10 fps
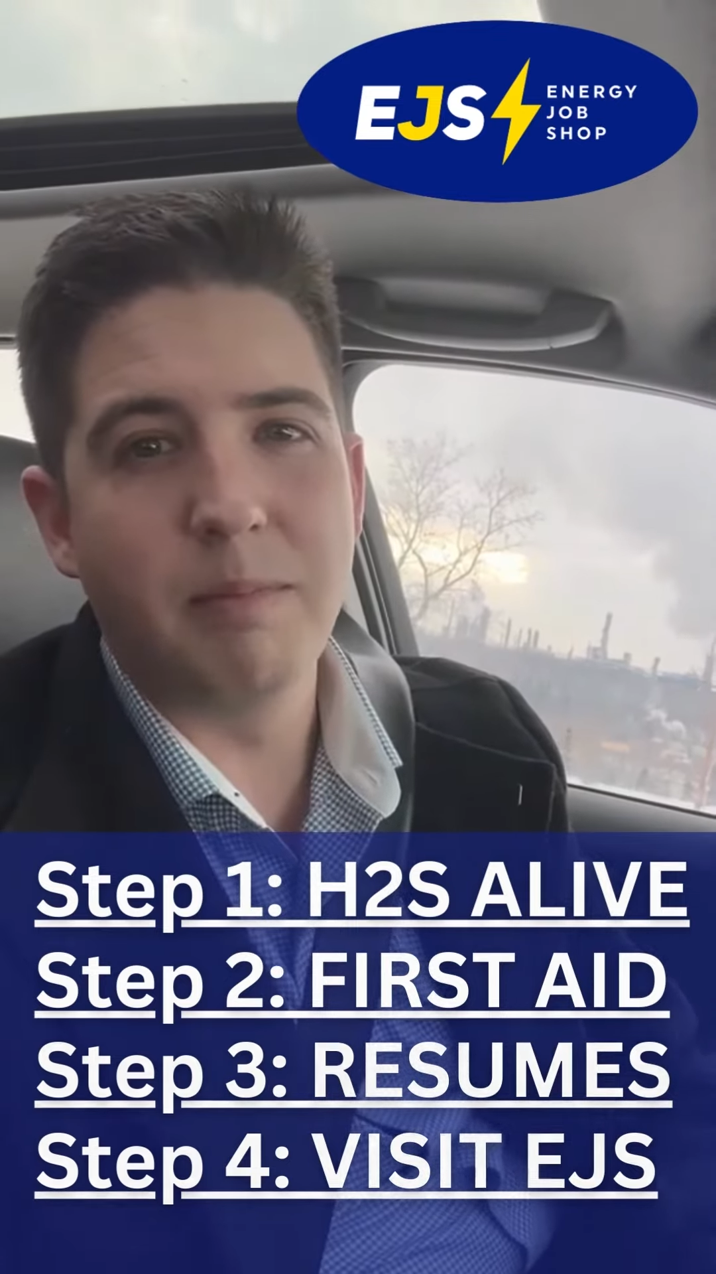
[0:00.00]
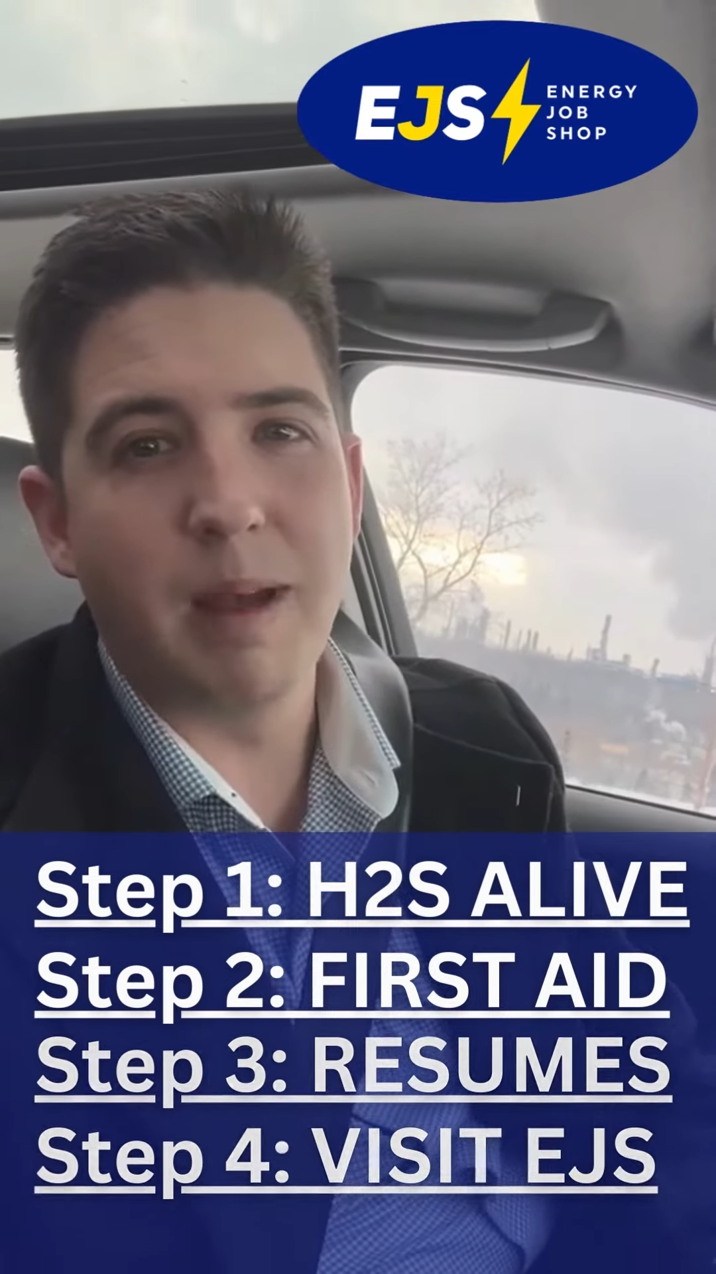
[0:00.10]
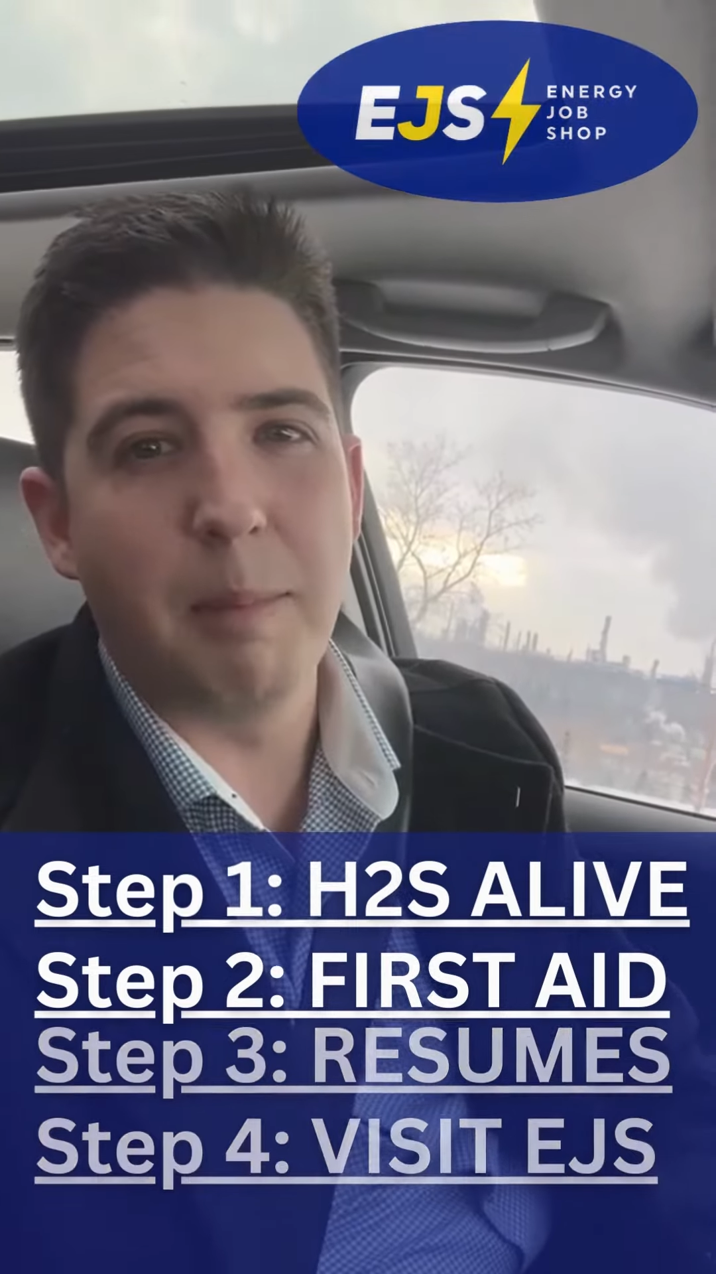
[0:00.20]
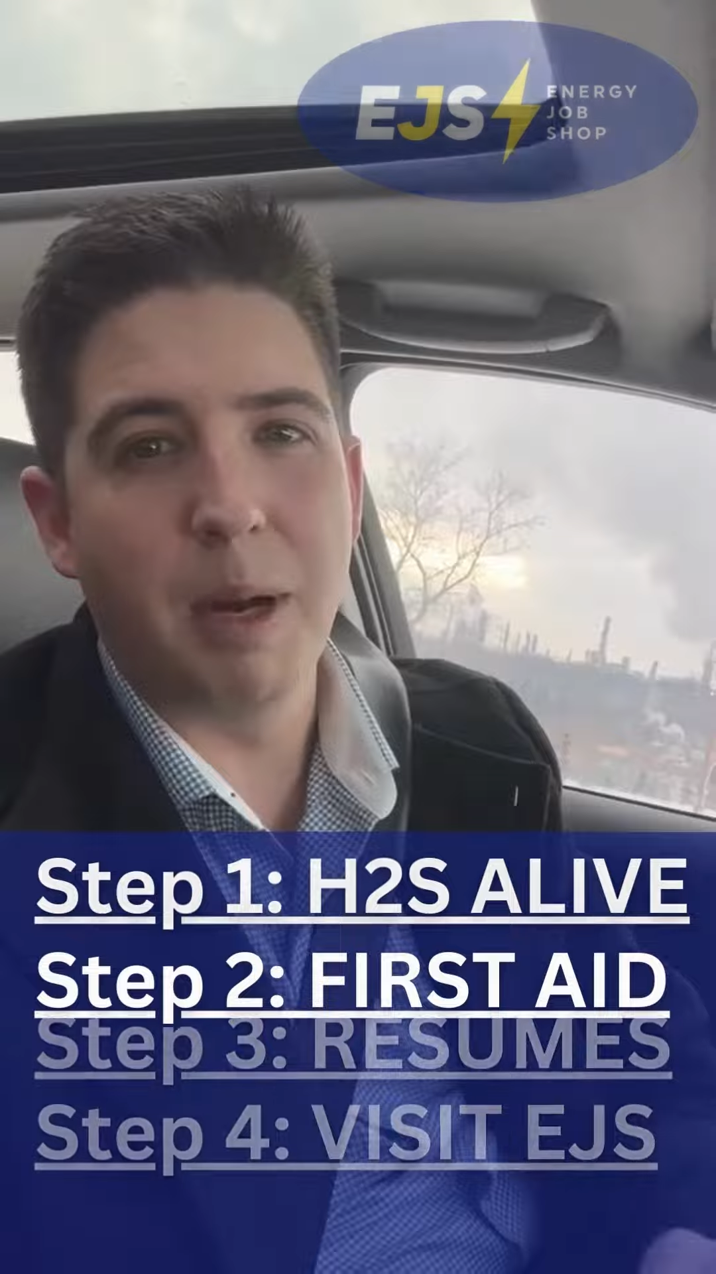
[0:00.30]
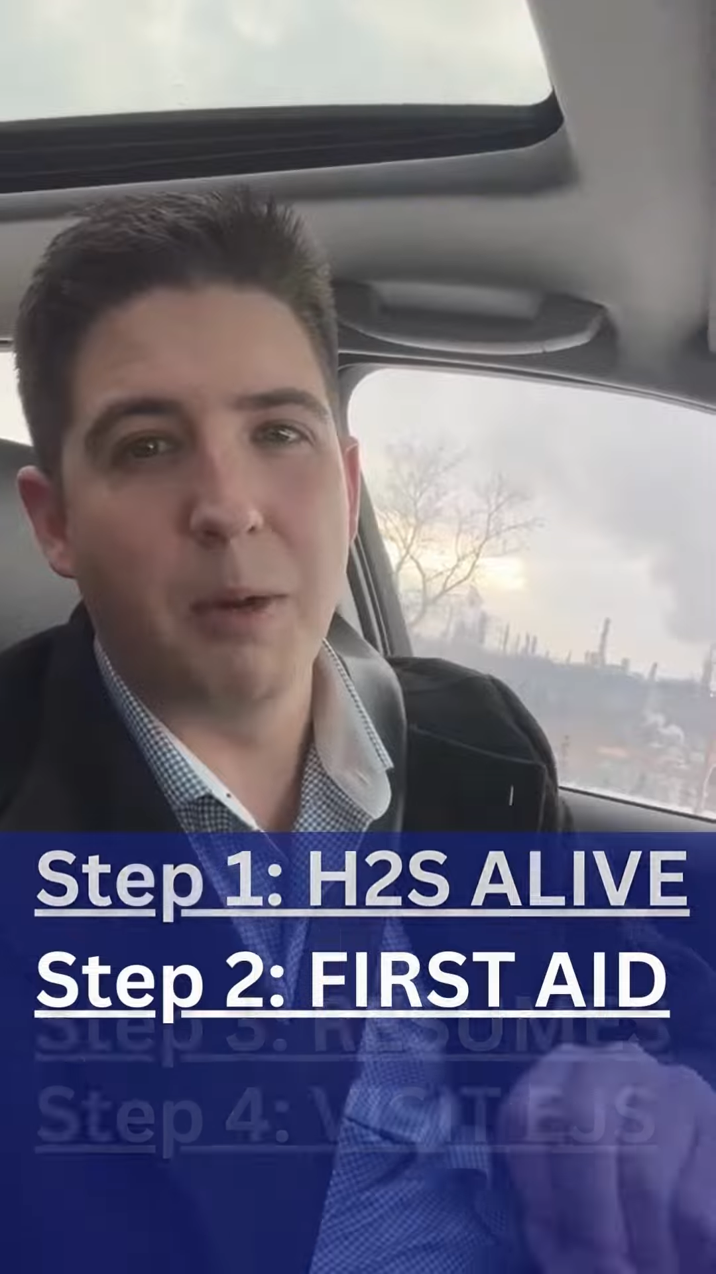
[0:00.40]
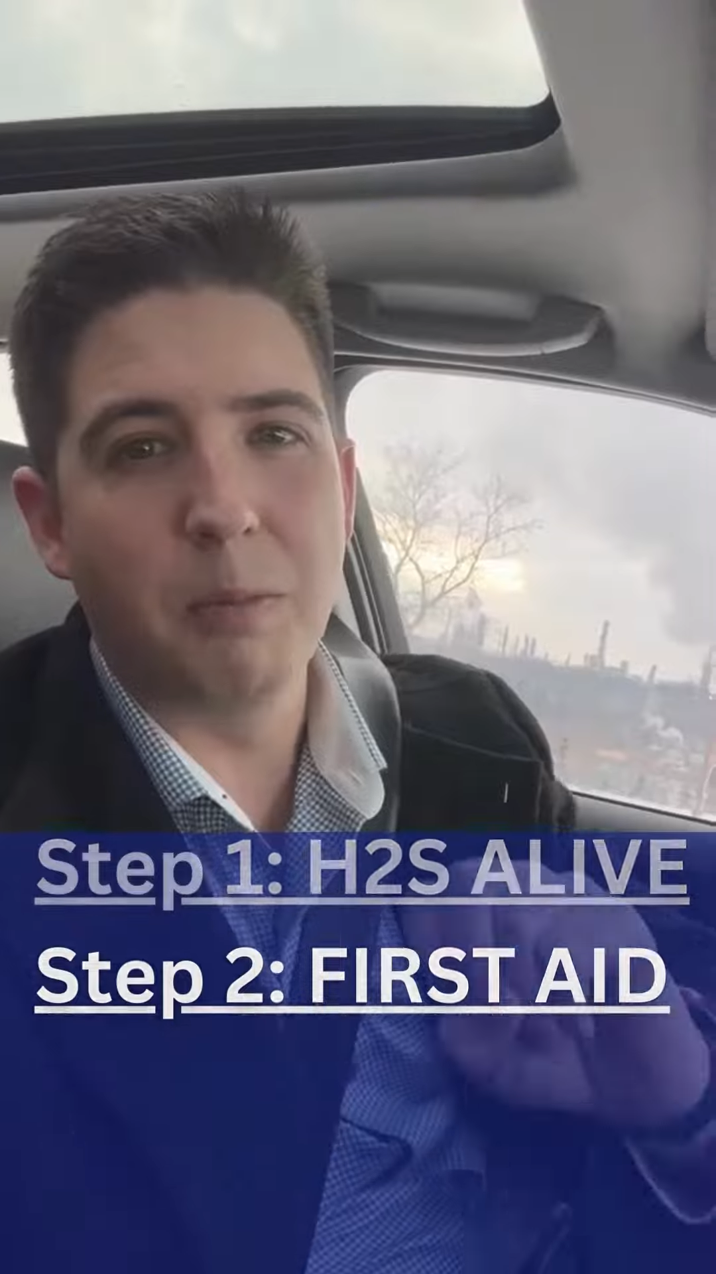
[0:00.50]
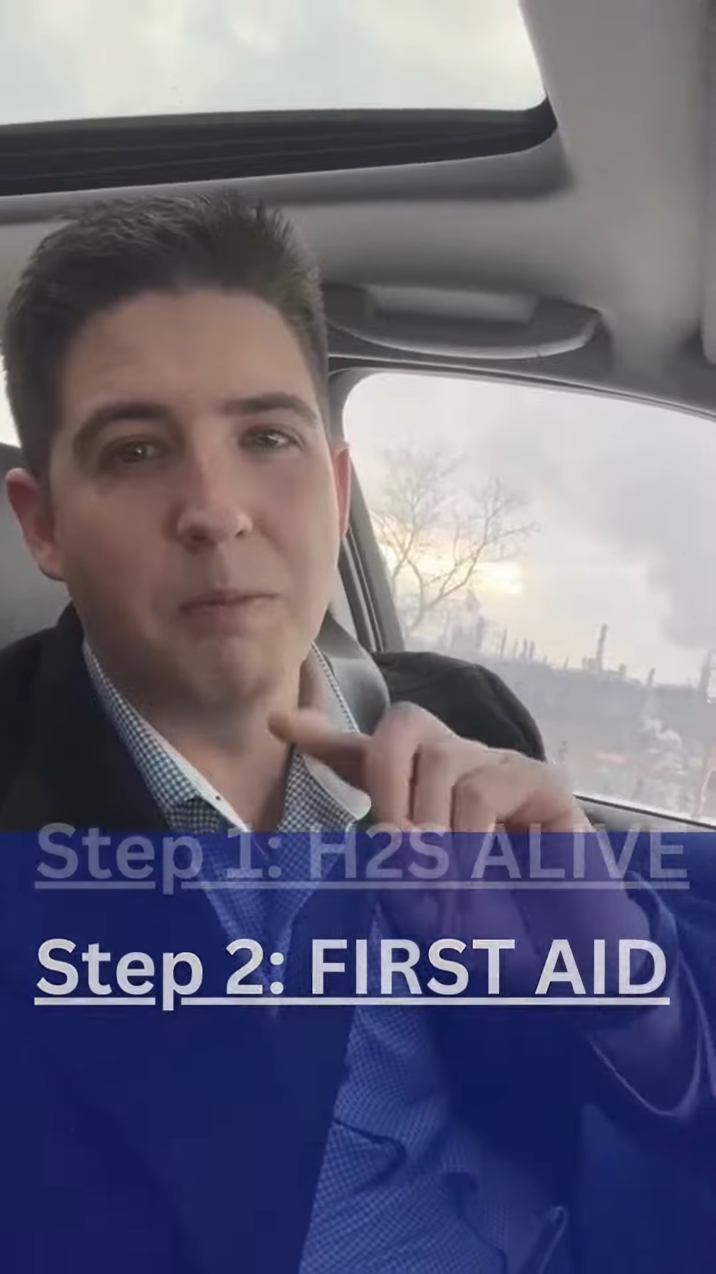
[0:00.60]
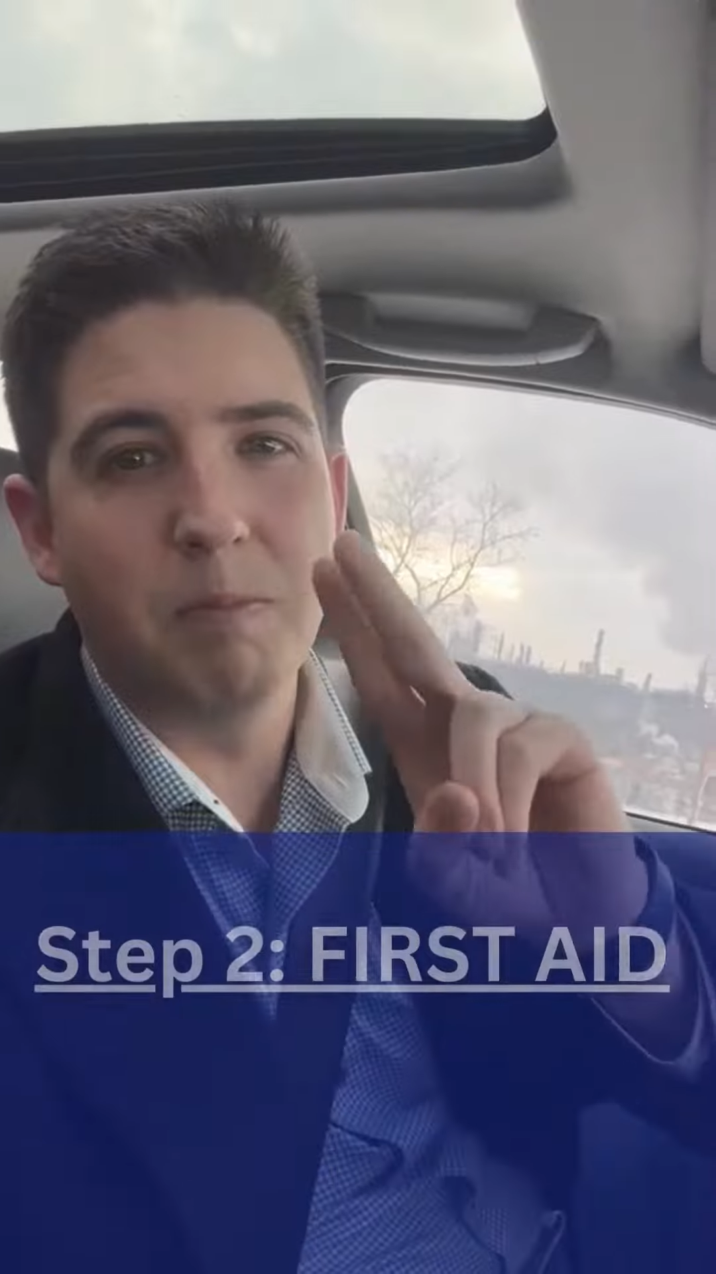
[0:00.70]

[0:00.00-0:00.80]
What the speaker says: I'm out.